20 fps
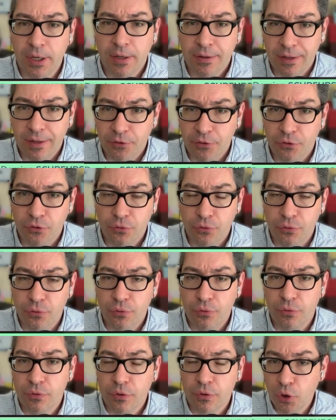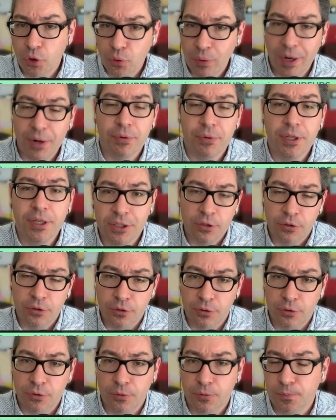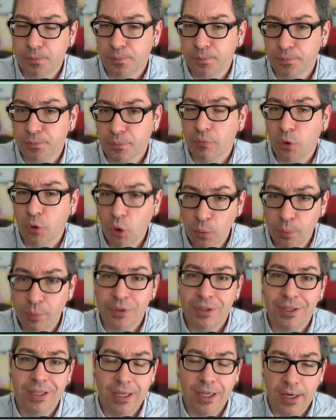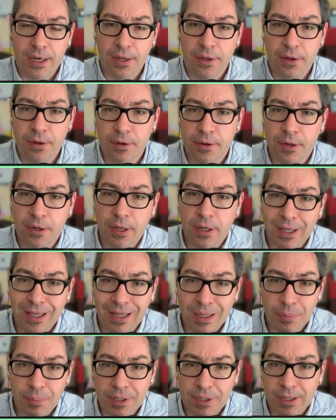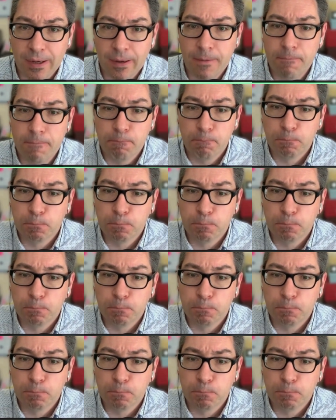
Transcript: that you query the OpenAI API.